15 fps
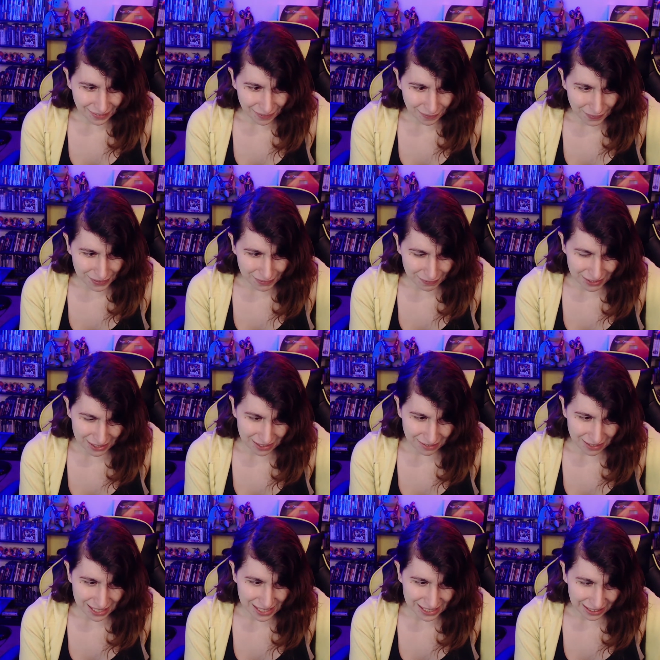this
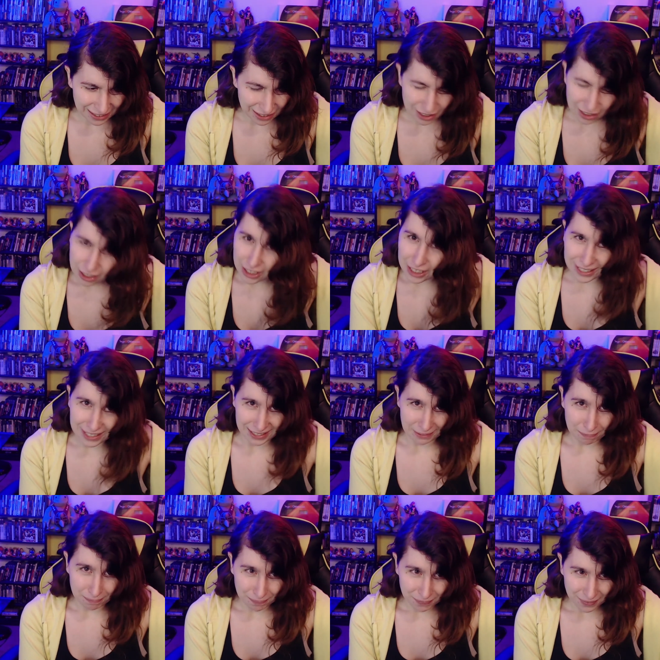isn't good.
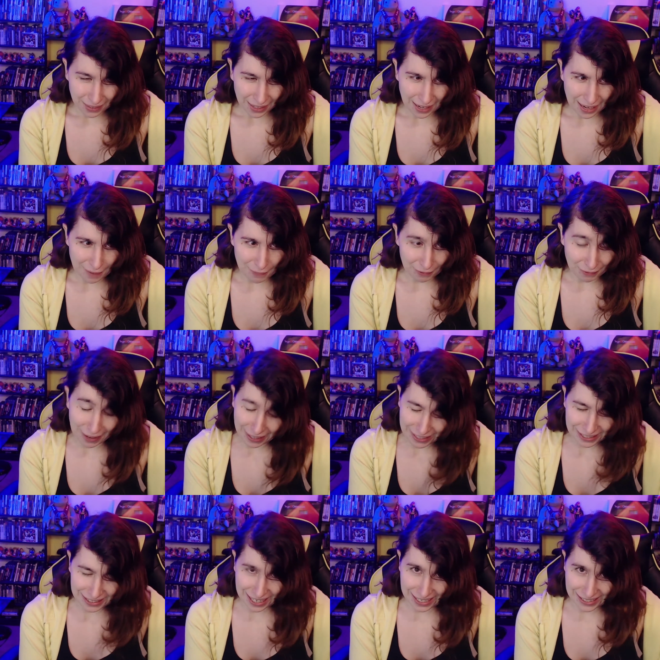And they
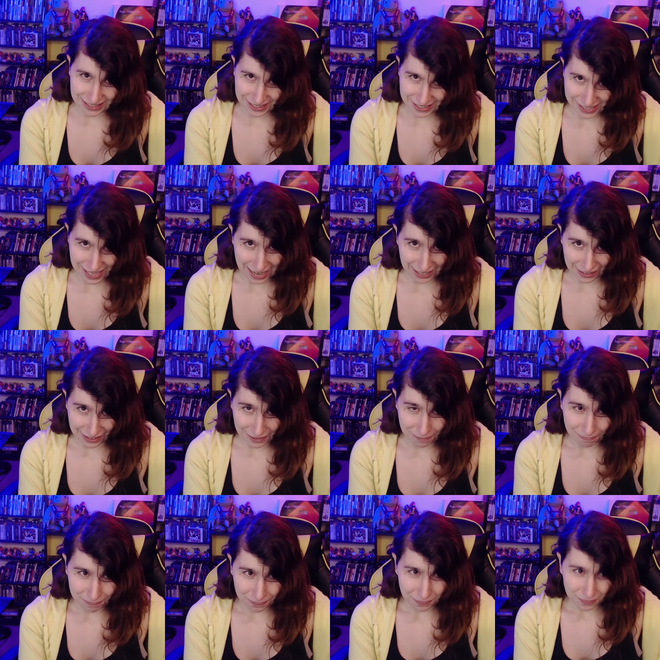recognize it's not good.
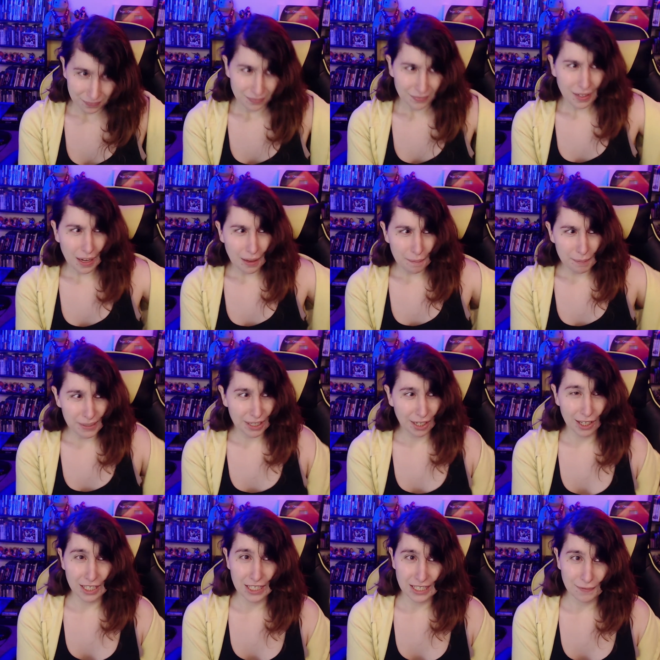
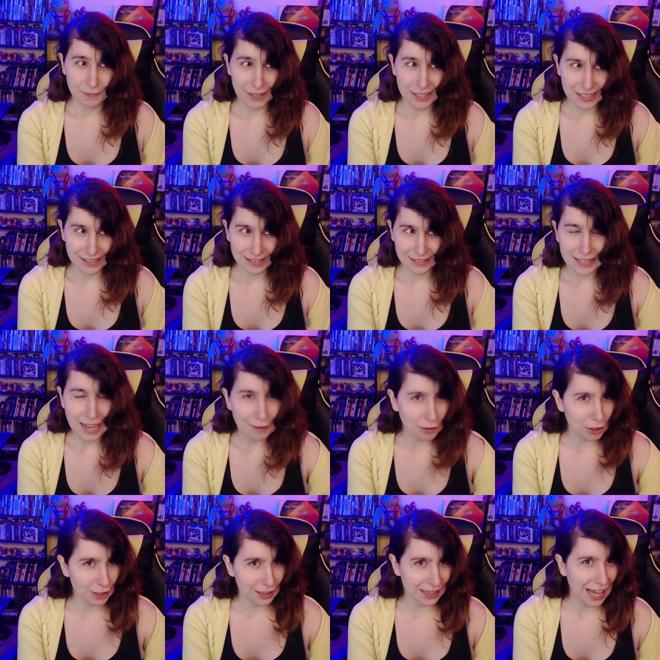Because this
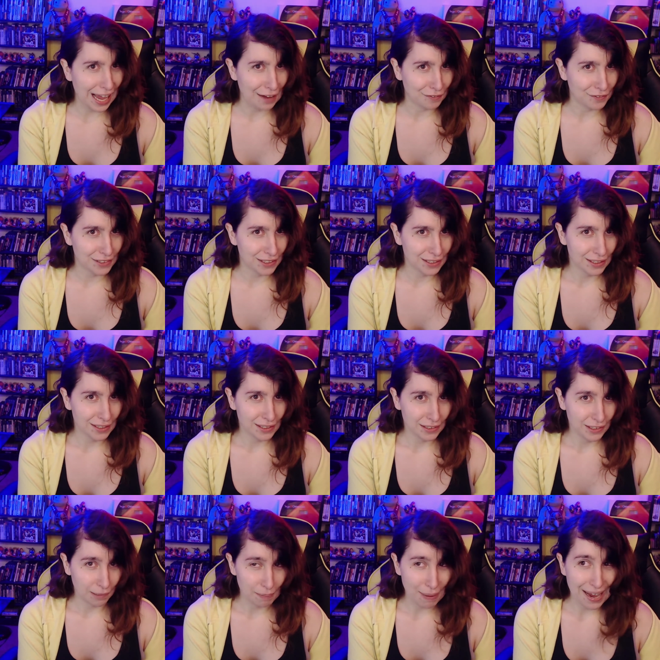never left
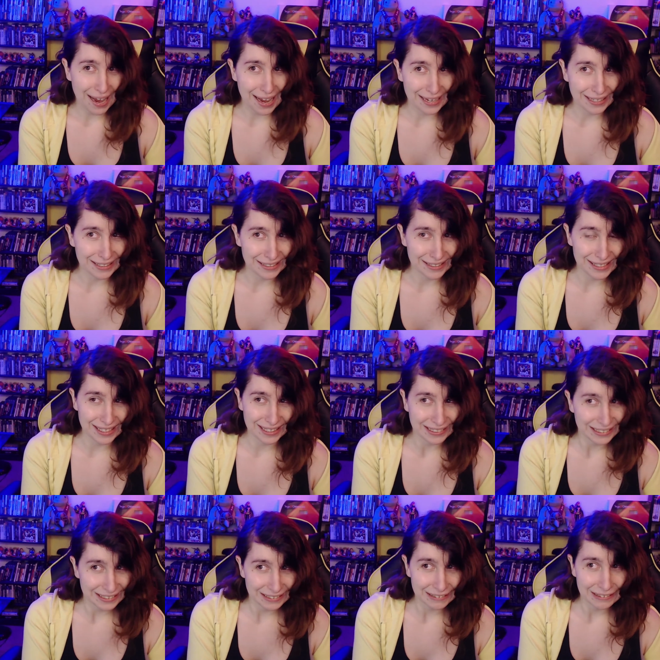Japan
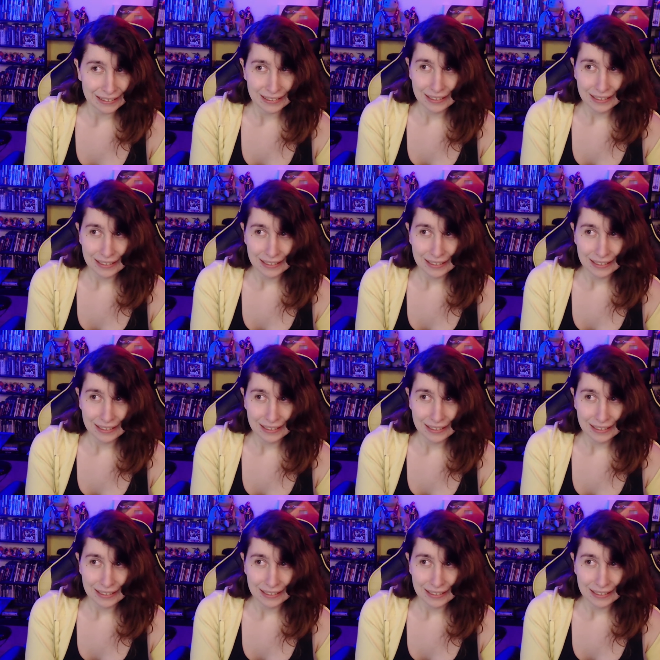until